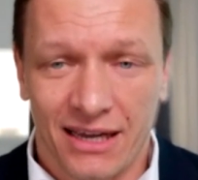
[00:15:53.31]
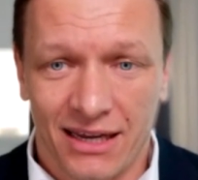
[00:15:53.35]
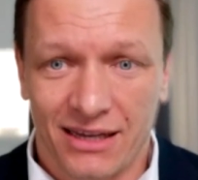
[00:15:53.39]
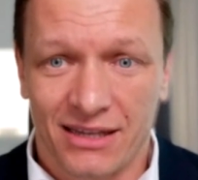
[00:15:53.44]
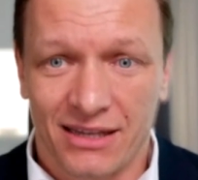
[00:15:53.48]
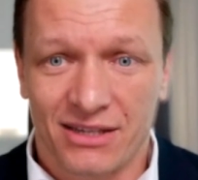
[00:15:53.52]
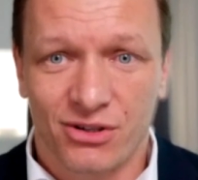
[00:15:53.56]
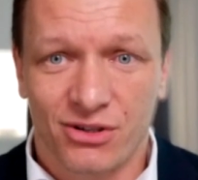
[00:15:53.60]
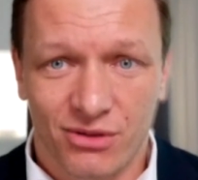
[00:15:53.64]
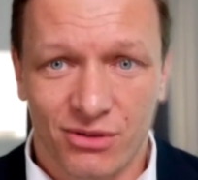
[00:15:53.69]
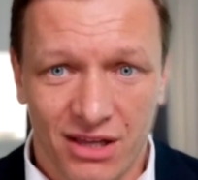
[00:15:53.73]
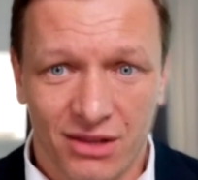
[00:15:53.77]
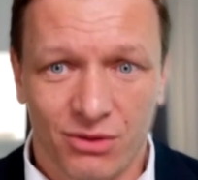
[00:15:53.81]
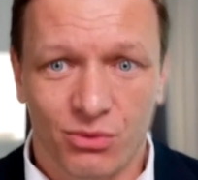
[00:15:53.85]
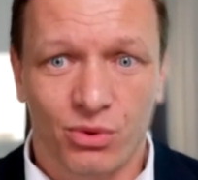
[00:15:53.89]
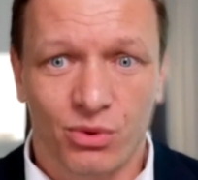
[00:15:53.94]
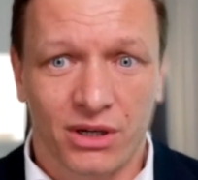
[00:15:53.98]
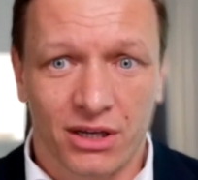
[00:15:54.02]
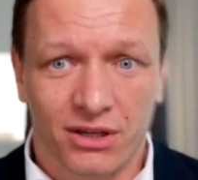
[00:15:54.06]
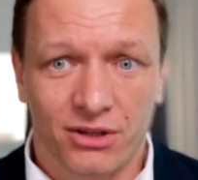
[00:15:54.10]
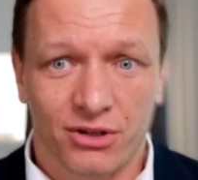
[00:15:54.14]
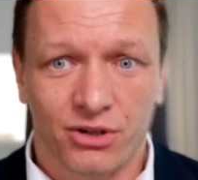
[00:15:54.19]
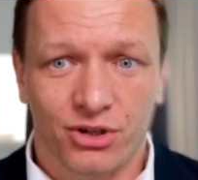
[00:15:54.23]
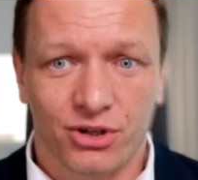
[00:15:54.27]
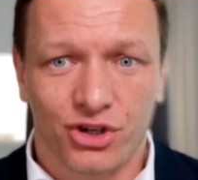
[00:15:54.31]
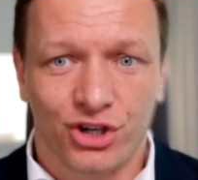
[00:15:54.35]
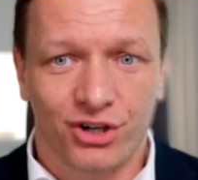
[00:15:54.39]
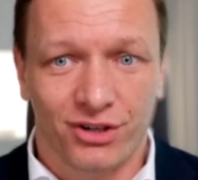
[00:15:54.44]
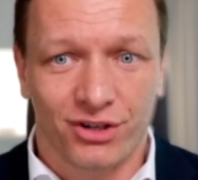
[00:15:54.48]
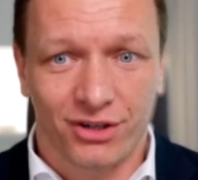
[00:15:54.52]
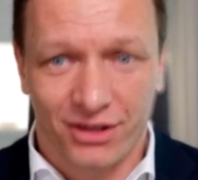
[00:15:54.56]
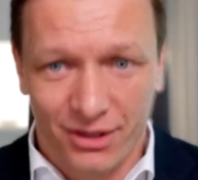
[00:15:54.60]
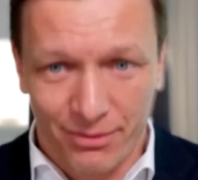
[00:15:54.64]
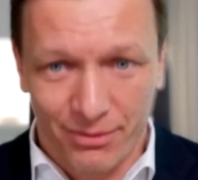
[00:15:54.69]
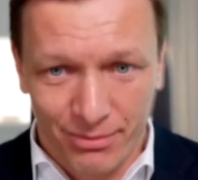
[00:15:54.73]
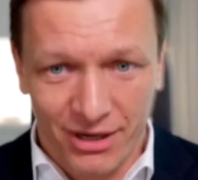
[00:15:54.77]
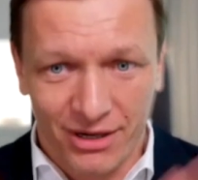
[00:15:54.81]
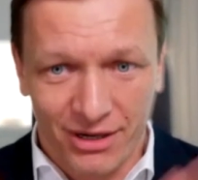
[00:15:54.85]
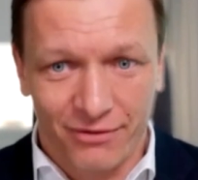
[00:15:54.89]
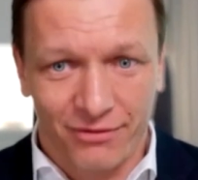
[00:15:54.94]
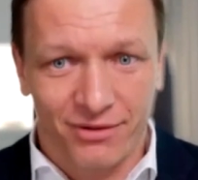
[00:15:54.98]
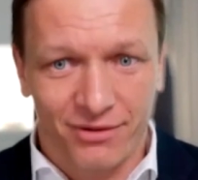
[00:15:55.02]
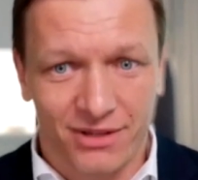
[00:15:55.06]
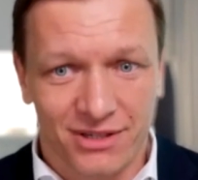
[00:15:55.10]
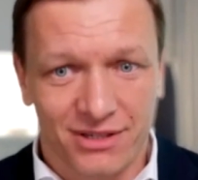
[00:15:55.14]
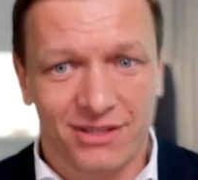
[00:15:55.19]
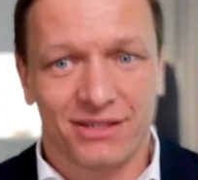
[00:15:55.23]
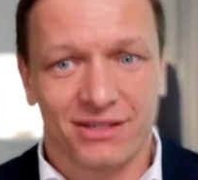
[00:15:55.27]
so that we can share the
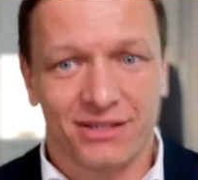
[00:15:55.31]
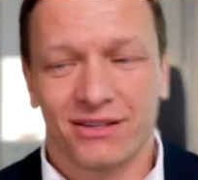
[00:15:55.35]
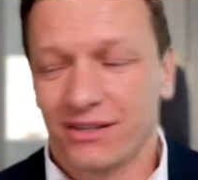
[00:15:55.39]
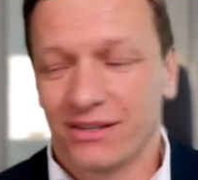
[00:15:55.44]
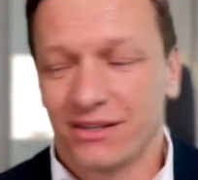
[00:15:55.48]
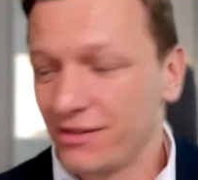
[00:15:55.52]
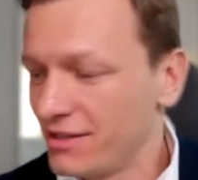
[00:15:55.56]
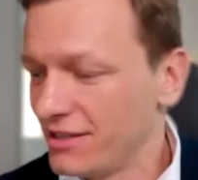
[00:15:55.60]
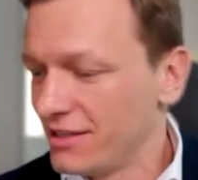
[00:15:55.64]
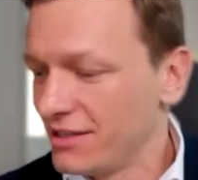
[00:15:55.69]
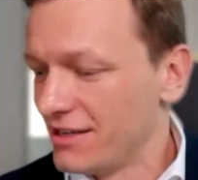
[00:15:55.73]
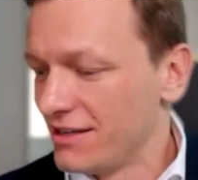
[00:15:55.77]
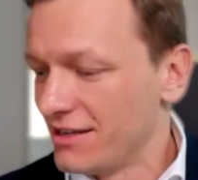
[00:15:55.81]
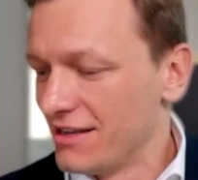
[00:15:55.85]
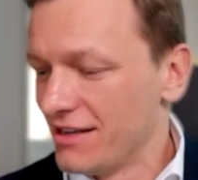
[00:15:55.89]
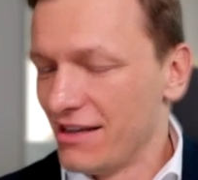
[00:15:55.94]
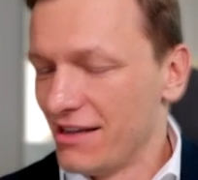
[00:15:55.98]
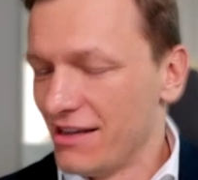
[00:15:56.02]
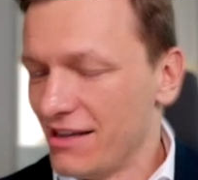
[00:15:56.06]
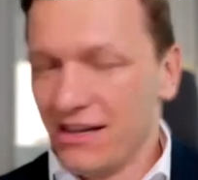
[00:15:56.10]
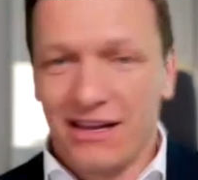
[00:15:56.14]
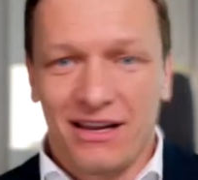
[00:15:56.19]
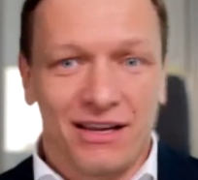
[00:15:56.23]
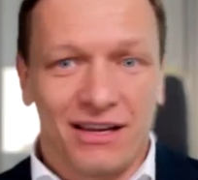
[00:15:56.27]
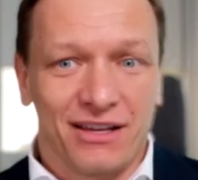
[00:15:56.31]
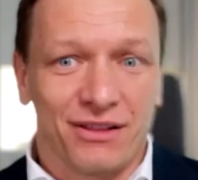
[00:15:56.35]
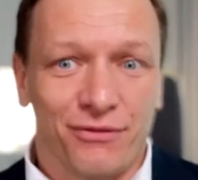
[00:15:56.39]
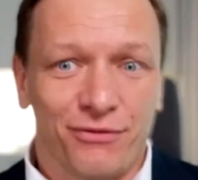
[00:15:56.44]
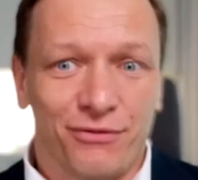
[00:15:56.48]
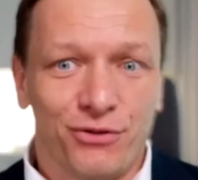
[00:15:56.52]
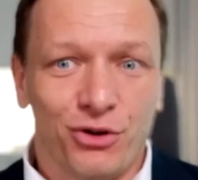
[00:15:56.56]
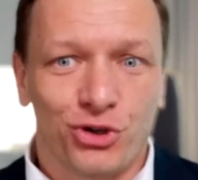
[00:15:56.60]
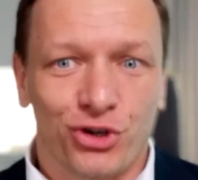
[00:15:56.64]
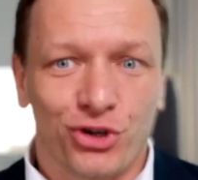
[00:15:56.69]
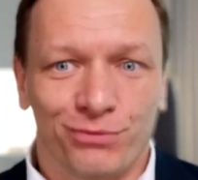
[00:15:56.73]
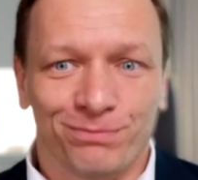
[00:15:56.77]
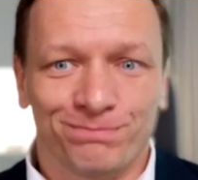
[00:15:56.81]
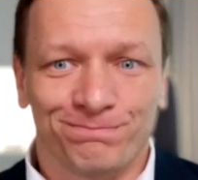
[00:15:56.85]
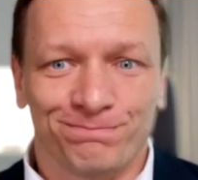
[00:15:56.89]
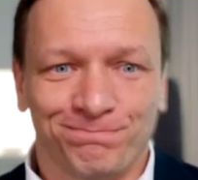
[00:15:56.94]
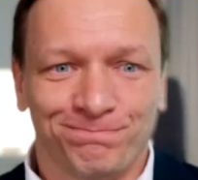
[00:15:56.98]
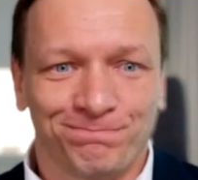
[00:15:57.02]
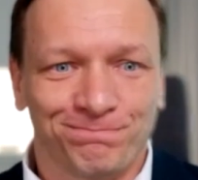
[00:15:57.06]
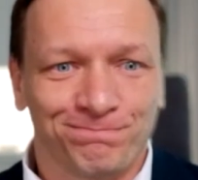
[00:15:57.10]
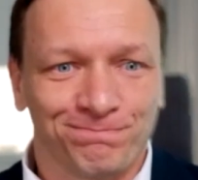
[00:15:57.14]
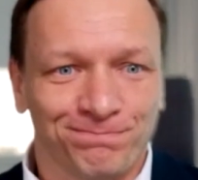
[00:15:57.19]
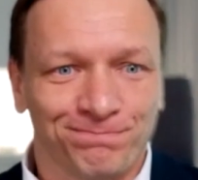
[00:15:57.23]
benefits in the future.